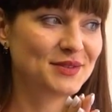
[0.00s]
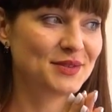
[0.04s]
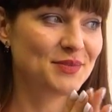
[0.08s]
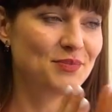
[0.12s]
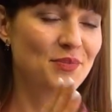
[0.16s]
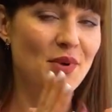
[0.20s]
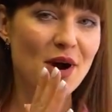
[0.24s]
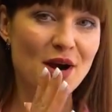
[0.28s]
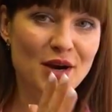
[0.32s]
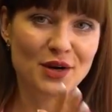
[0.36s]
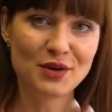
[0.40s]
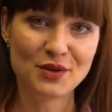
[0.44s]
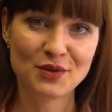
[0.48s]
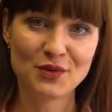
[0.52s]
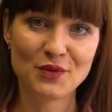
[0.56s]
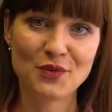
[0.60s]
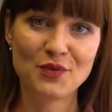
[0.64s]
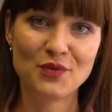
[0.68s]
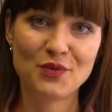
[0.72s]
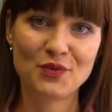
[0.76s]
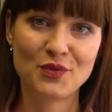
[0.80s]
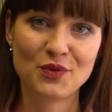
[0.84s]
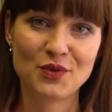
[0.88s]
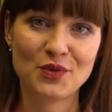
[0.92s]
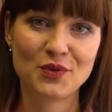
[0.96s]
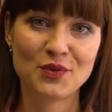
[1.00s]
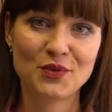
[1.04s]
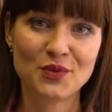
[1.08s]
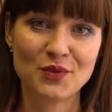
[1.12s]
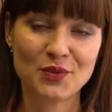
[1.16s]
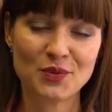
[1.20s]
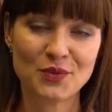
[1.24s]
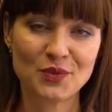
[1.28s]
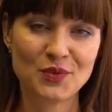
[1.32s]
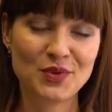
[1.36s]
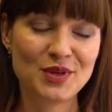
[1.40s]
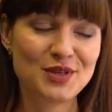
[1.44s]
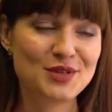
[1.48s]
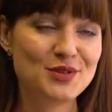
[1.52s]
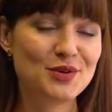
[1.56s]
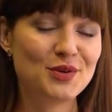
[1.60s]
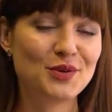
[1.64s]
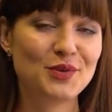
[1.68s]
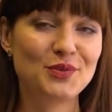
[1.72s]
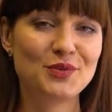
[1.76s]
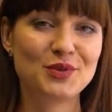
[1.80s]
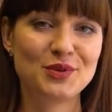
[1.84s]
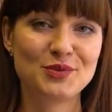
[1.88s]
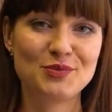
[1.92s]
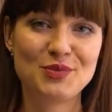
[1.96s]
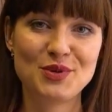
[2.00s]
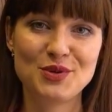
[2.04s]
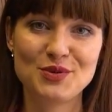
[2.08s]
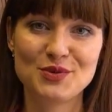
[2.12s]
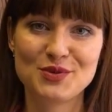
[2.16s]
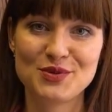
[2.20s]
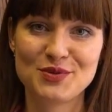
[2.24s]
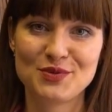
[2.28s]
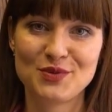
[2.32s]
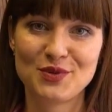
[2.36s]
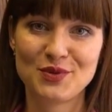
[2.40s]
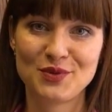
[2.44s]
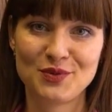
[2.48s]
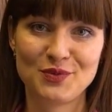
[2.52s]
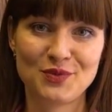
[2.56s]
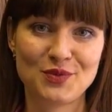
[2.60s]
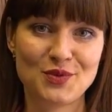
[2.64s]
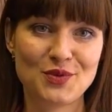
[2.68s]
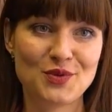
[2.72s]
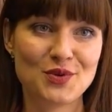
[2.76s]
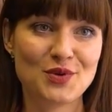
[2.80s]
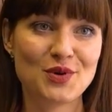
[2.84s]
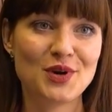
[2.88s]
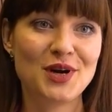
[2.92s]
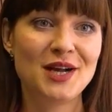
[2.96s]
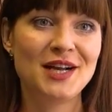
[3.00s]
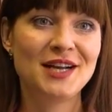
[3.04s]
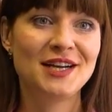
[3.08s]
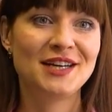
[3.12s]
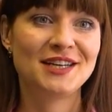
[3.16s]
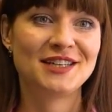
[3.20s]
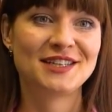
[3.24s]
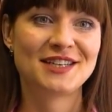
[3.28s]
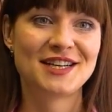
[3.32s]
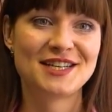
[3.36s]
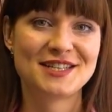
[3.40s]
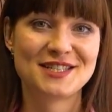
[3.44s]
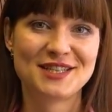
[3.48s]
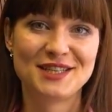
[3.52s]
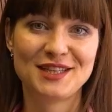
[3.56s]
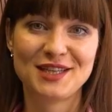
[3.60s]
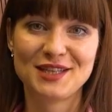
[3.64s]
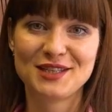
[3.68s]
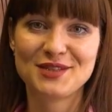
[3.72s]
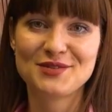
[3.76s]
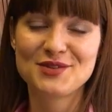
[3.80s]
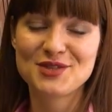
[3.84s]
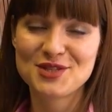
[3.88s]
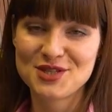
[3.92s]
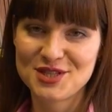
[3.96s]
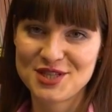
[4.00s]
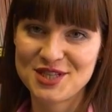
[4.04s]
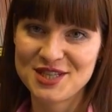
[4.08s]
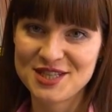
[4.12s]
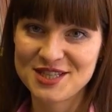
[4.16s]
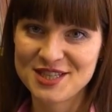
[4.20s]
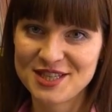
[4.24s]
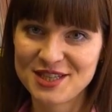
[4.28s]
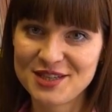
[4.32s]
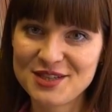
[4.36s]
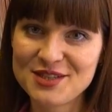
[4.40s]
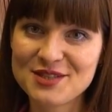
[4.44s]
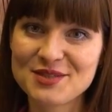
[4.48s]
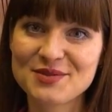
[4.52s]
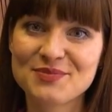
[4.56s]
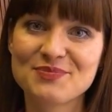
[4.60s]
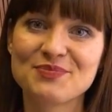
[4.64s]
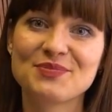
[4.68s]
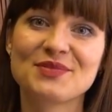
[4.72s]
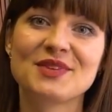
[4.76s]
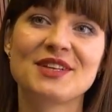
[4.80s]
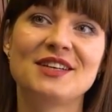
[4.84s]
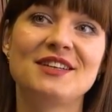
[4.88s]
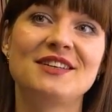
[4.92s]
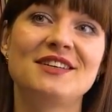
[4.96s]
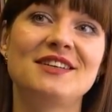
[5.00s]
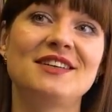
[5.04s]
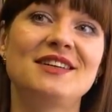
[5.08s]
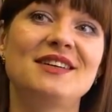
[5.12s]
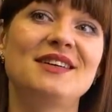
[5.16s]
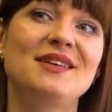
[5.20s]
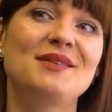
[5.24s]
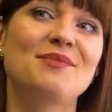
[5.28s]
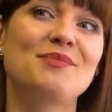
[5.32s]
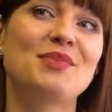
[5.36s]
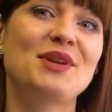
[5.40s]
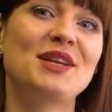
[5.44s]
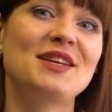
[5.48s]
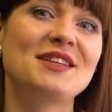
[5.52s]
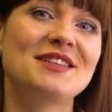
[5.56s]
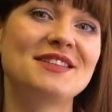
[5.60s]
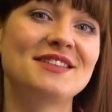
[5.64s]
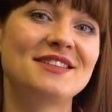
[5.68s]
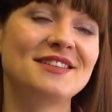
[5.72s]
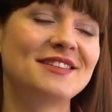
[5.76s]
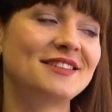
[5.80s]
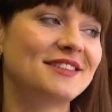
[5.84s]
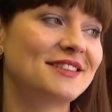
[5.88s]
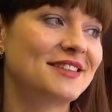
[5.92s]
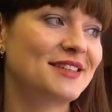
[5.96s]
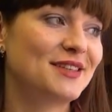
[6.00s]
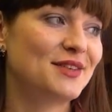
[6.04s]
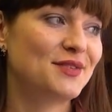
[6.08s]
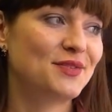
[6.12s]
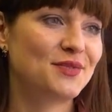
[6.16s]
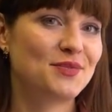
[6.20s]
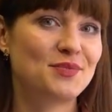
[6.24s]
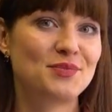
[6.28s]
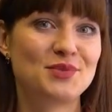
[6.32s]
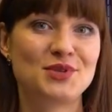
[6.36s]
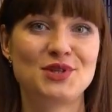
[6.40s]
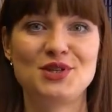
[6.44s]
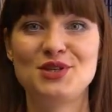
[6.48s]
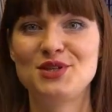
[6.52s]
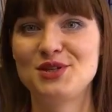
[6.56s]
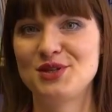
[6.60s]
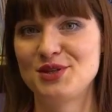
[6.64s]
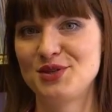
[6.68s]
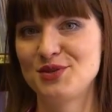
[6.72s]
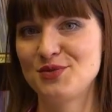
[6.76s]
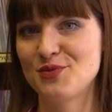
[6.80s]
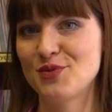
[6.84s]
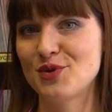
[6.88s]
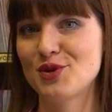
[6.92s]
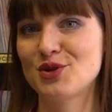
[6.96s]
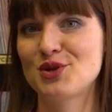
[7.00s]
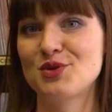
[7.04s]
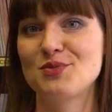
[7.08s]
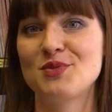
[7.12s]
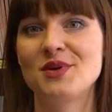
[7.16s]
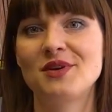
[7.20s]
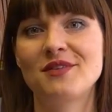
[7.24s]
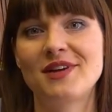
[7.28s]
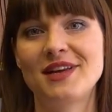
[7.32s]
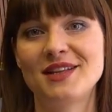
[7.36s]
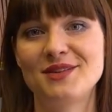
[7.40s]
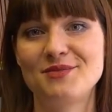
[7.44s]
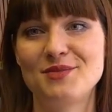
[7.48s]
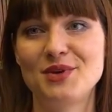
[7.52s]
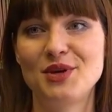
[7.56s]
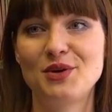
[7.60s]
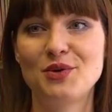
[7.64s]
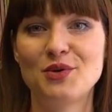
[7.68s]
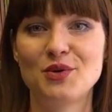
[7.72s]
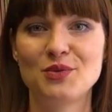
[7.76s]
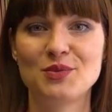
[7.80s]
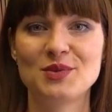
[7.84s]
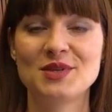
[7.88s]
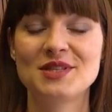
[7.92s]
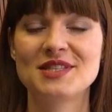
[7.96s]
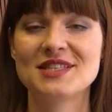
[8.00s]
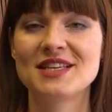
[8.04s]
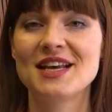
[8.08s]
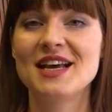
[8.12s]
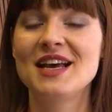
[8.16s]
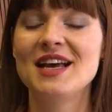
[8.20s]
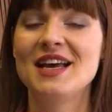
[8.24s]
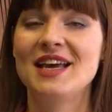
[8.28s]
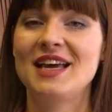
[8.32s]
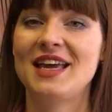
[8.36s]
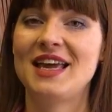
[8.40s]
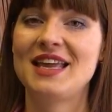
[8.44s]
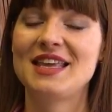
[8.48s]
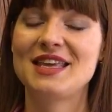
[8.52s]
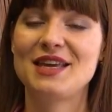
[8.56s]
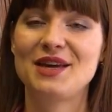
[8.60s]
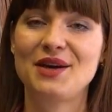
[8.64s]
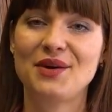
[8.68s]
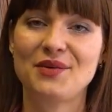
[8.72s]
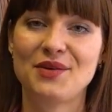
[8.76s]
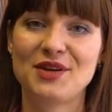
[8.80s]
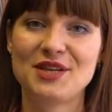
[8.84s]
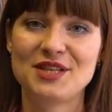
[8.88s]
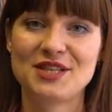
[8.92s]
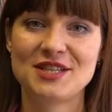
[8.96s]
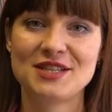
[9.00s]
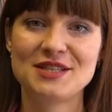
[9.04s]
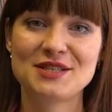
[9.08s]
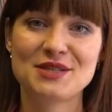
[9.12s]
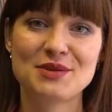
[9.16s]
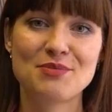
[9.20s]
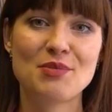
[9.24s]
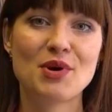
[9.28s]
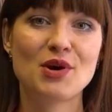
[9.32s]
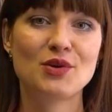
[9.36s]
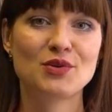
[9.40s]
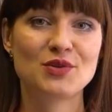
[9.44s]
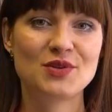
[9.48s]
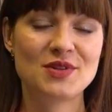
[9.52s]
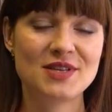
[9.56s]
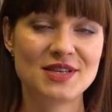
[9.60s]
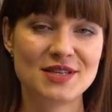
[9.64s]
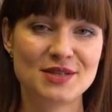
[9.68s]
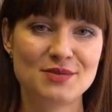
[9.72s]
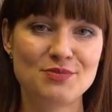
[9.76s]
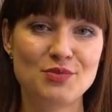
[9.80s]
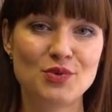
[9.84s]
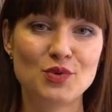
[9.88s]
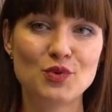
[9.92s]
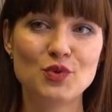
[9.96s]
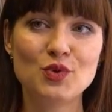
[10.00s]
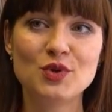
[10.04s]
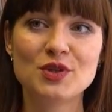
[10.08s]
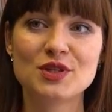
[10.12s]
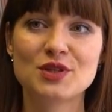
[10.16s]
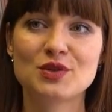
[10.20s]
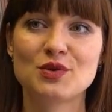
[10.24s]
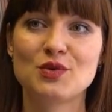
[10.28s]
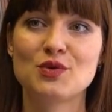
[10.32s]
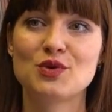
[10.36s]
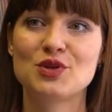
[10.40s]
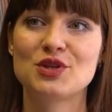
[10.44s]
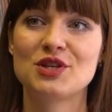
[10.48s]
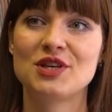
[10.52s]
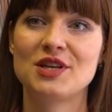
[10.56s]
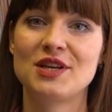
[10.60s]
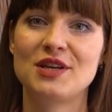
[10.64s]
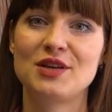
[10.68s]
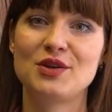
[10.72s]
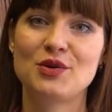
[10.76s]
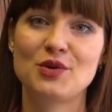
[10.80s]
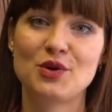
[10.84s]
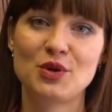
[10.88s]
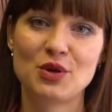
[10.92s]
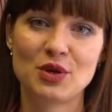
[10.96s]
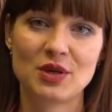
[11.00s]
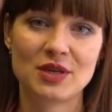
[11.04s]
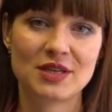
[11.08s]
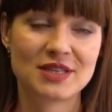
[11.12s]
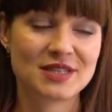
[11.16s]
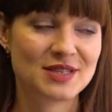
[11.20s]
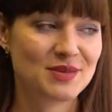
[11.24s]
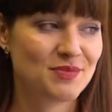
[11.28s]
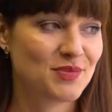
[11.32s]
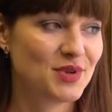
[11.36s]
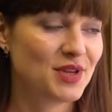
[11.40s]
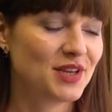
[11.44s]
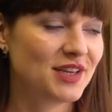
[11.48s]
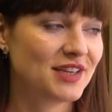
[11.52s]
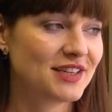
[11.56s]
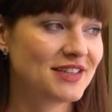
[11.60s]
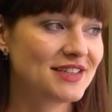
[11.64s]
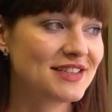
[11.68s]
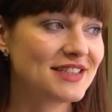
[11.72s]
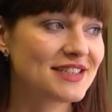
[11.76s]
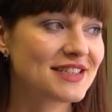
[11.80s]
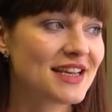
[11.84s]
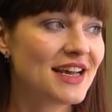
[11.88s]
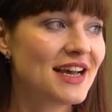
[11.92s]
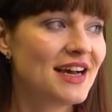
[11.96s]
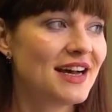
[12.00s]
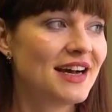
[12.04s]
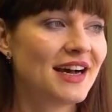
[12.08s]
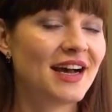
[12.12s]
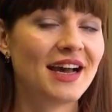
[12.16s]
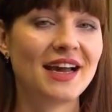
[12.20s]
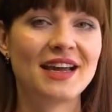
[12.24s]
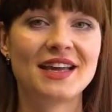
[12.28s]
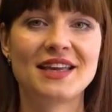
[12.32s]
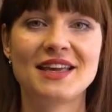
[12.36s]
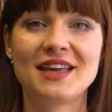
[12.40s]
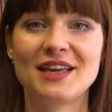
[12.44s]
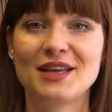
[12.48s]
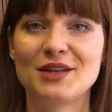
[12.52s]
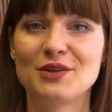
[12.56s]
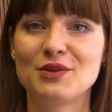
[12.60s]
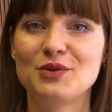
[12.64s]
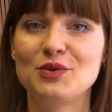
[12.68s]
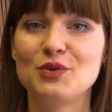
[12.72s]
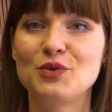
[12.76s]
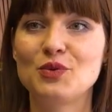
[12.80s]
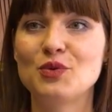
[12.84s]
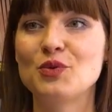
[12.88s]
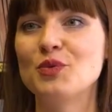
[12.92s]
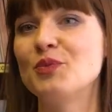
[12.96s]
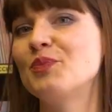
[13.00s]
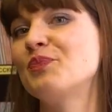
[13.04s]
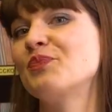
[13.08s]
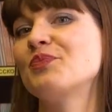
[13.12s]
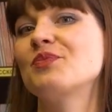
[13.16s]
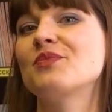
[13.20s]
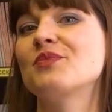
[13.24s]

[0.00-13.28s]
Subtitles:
part of video will be useful for Russian language teachers. Please, if teachers watch me, write me comments any questions about these books or share your experience. I can do